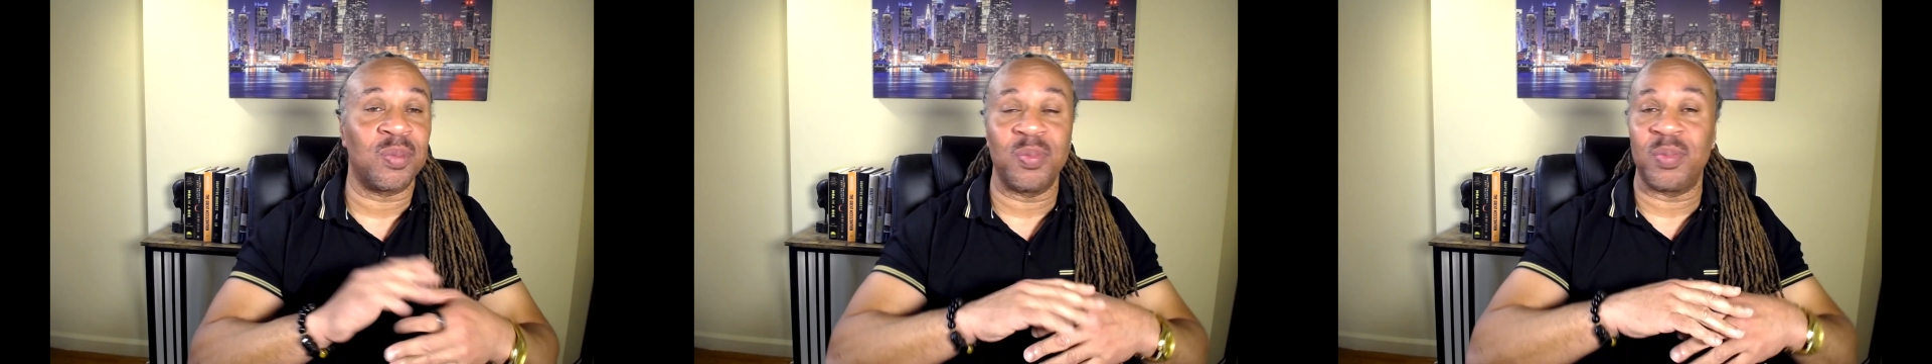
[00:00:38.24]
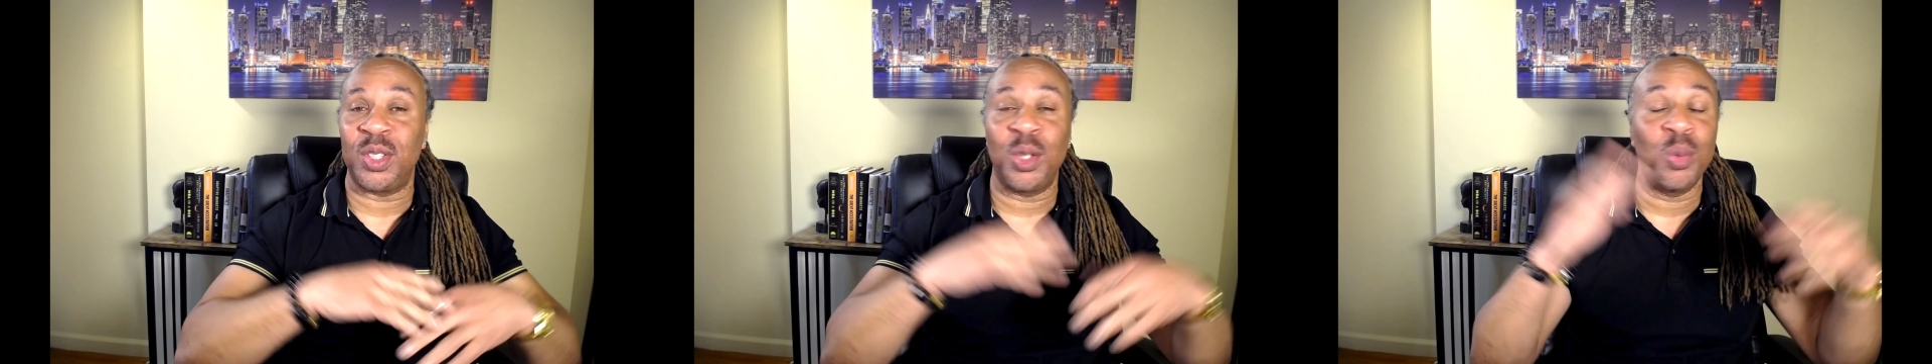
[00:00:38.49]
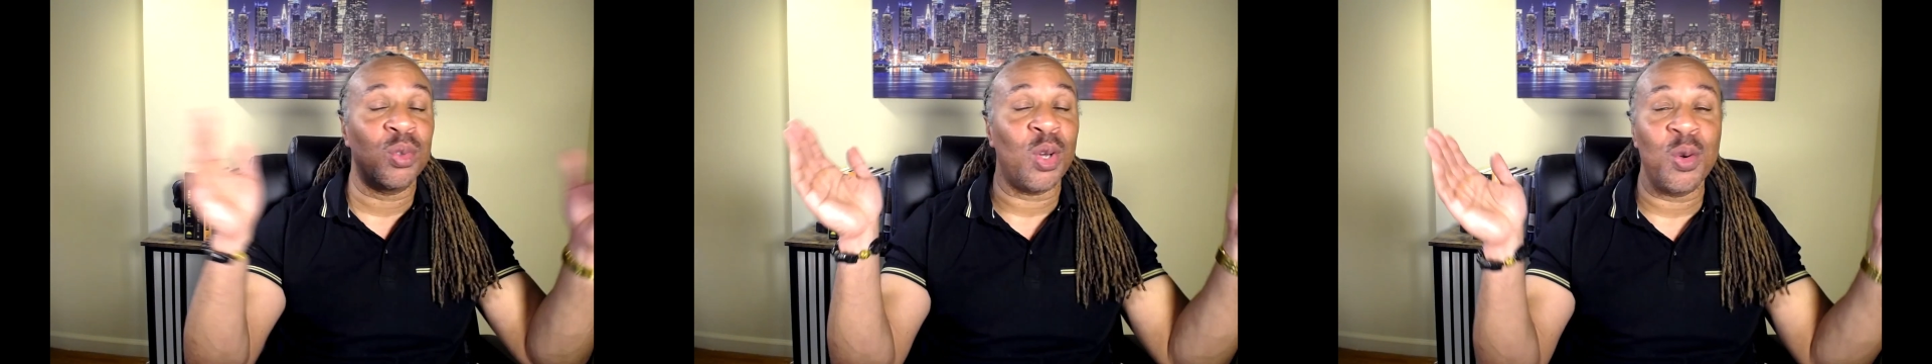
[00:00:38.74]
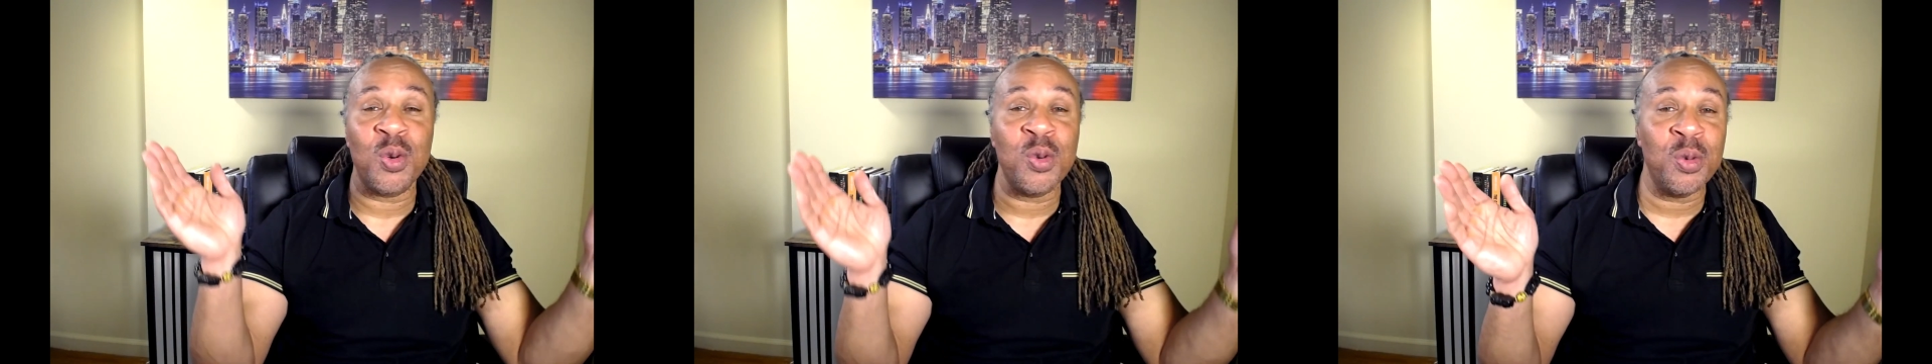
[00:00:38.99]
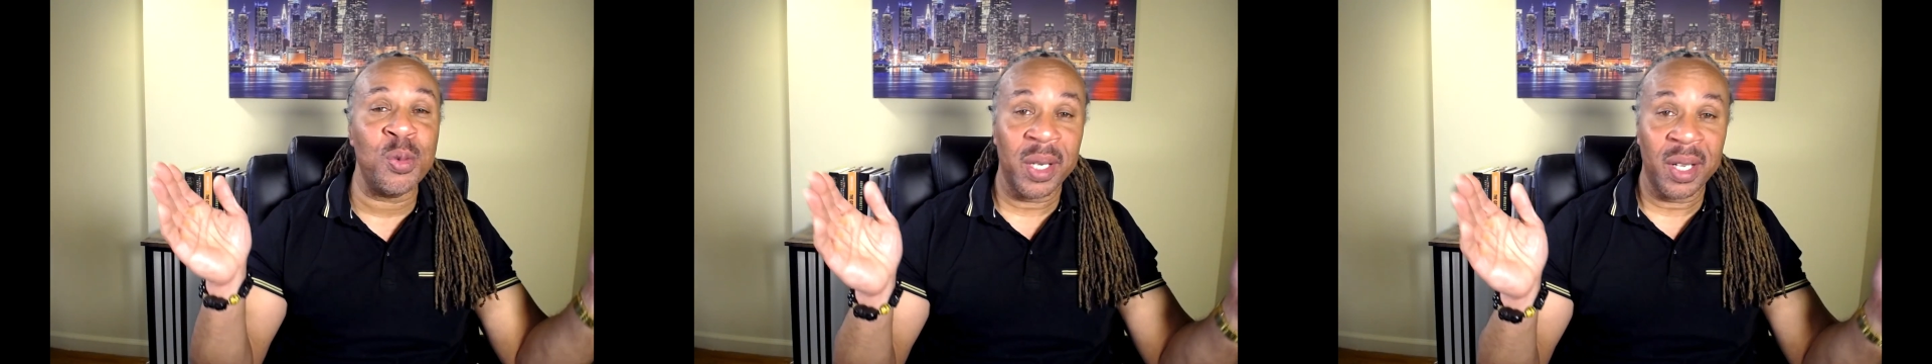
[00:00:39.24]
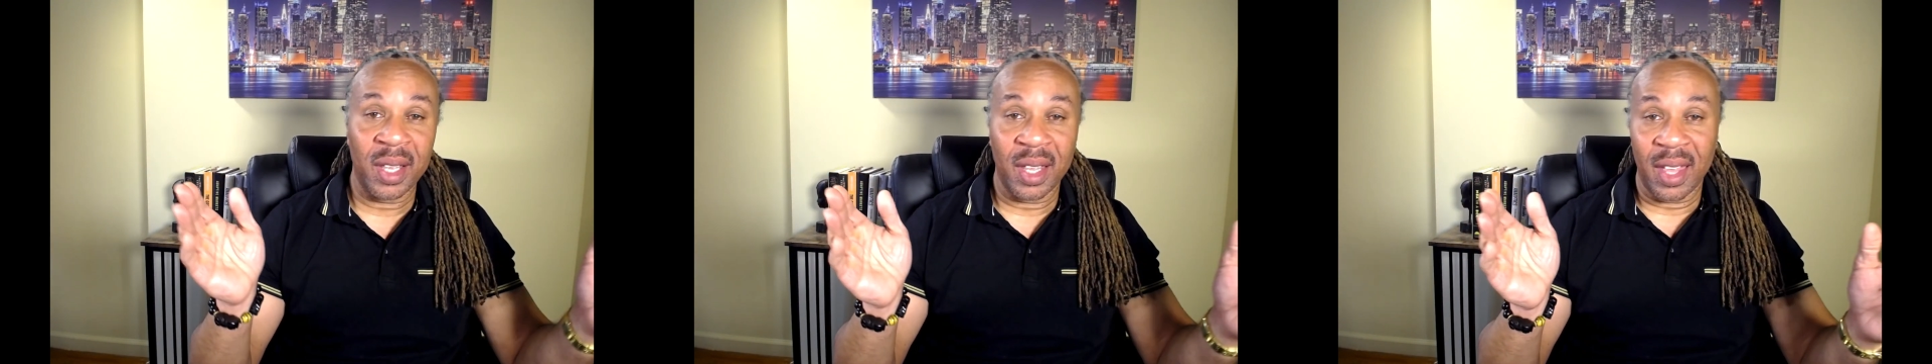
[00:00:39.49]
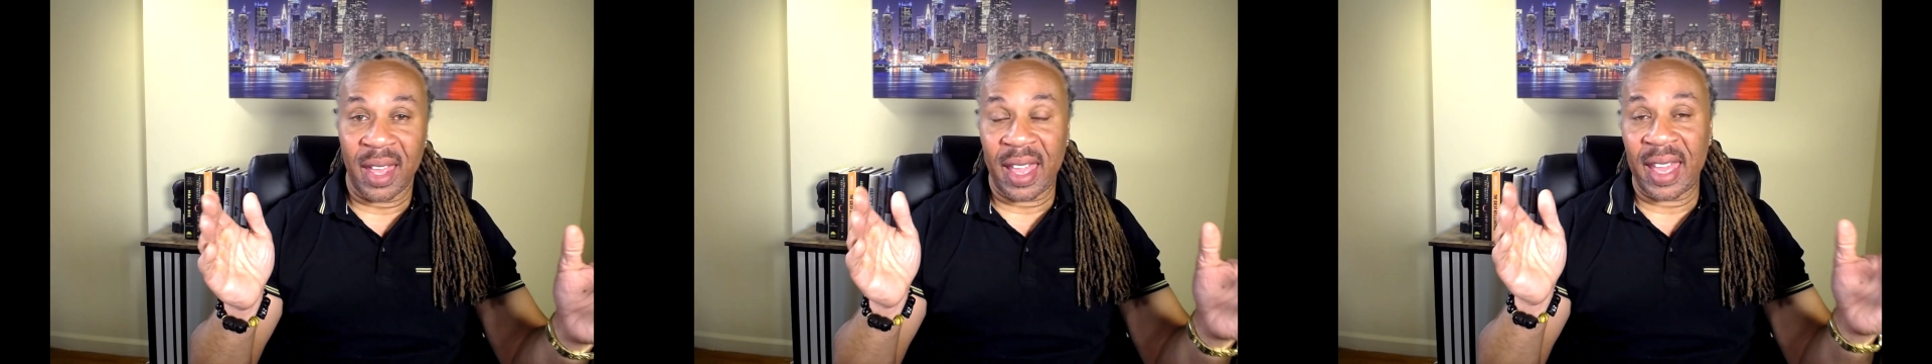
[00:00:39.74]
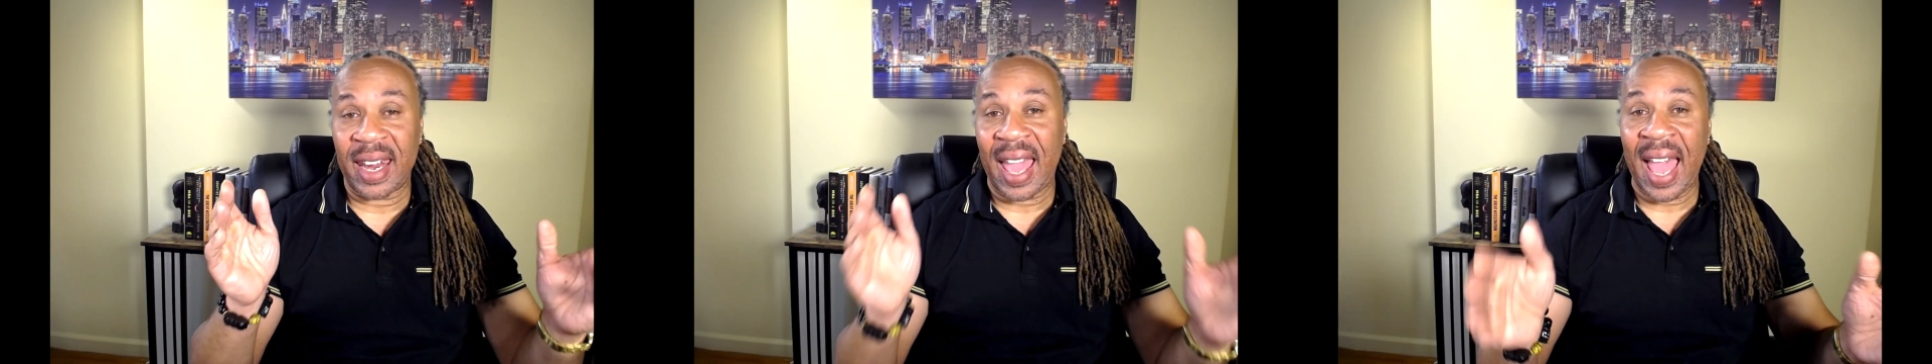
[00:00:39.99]
YouTube,
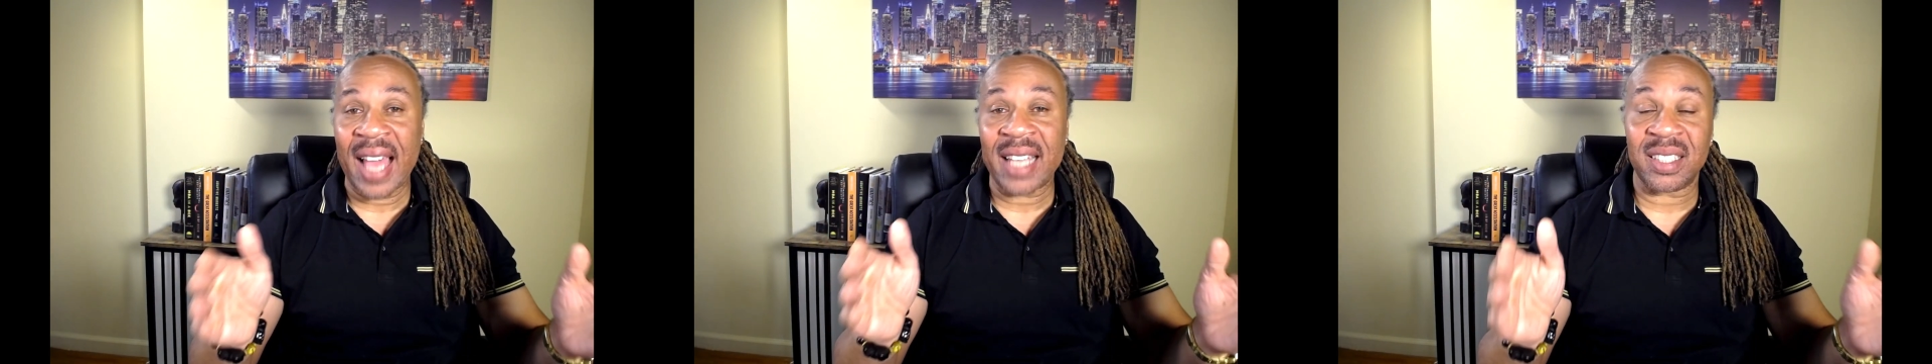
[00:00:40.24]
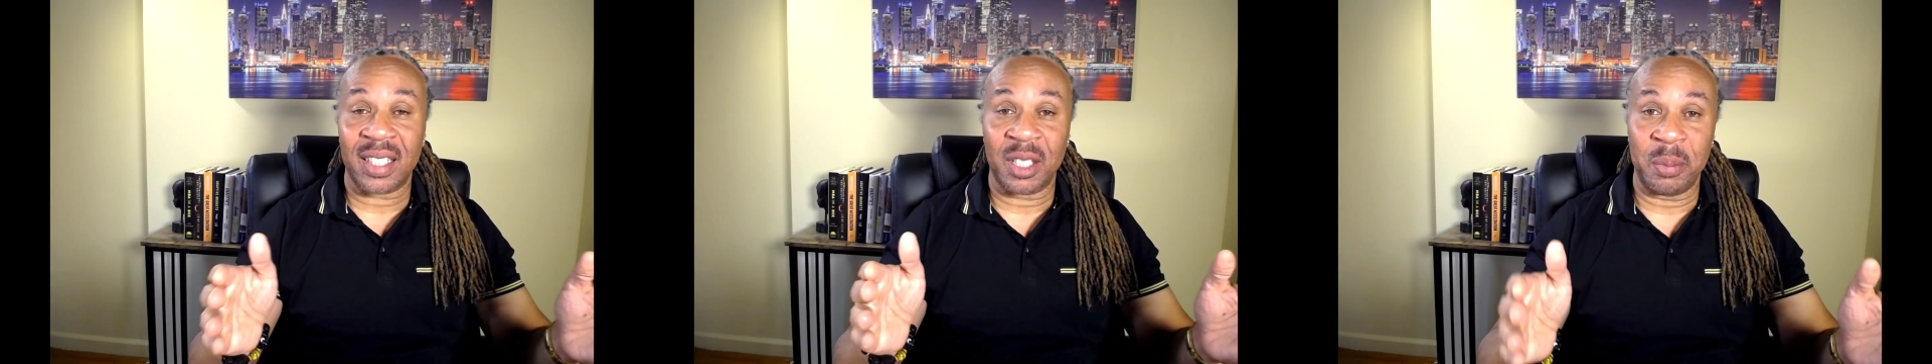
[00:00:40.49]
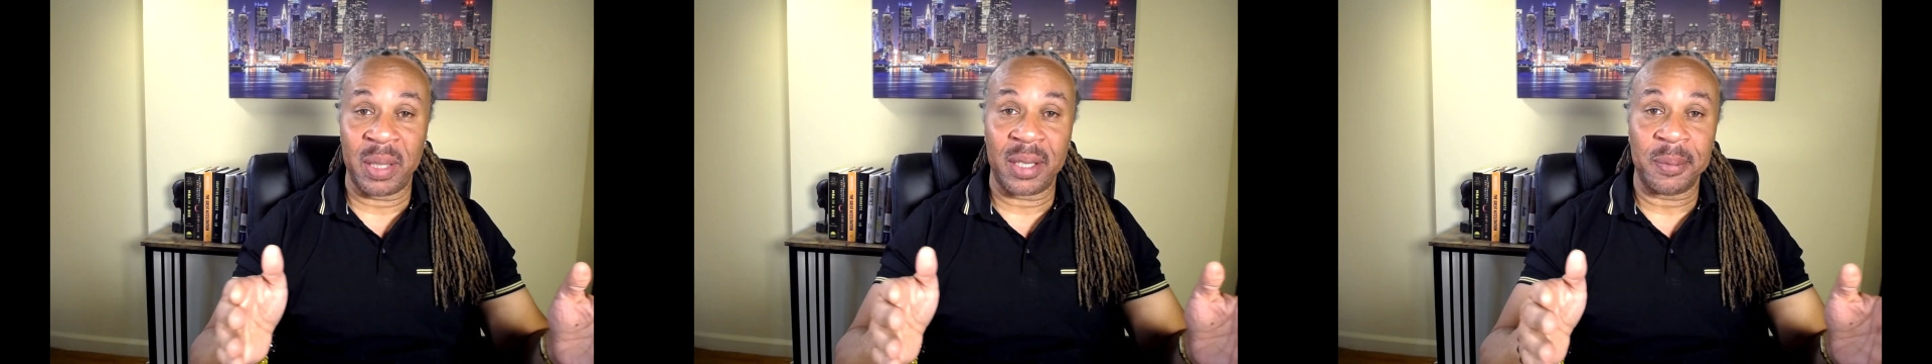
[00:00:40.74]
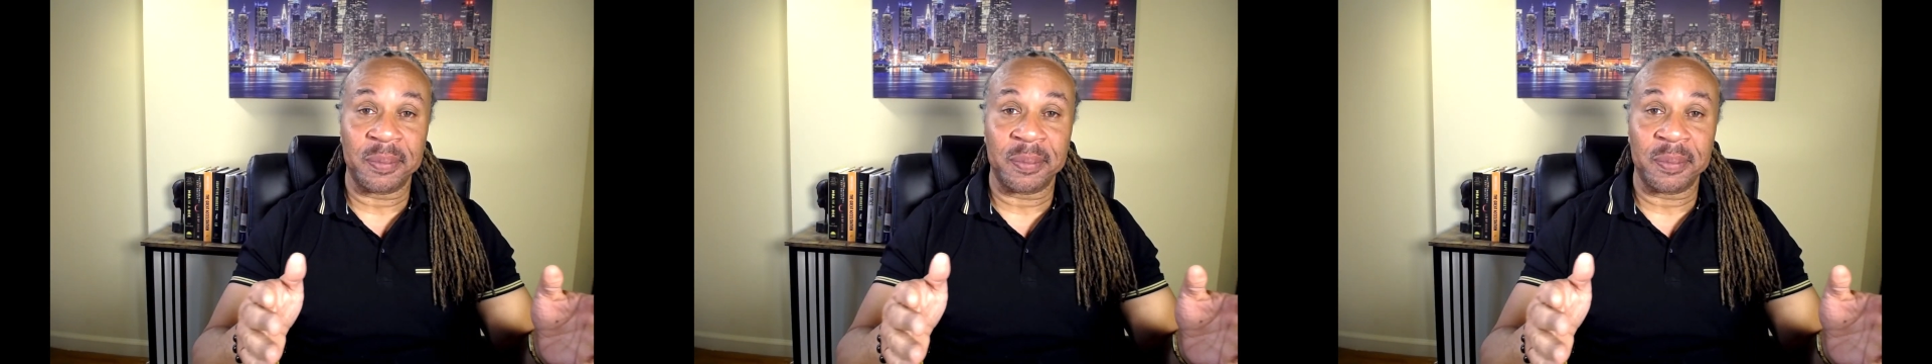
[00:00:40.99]
and asking me,